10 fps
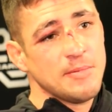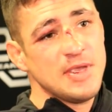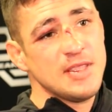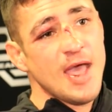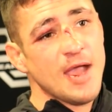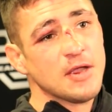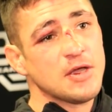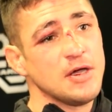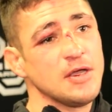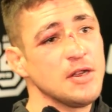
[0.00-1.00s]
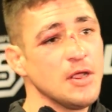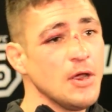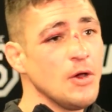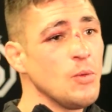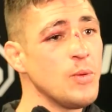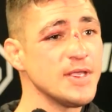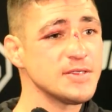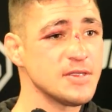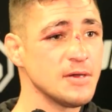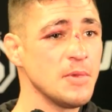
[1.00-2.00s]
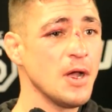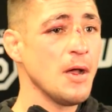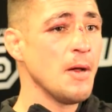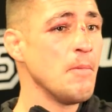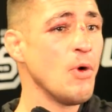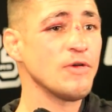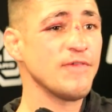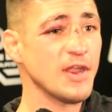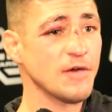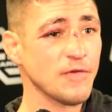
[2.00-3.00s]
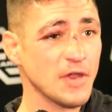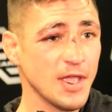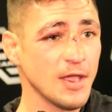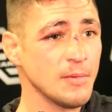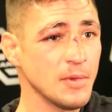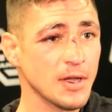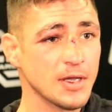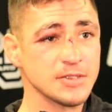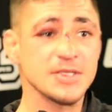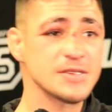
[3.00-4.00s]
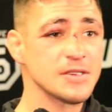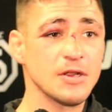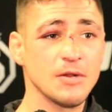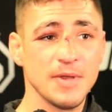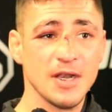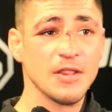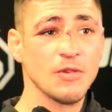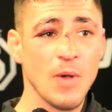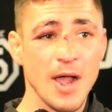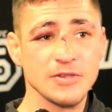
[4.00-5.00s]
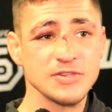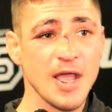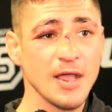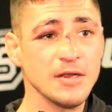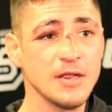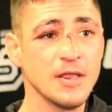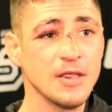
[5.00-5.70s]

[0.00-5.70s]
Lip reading: be that good wisdom motivator for him, because he's a little bit on the wild side.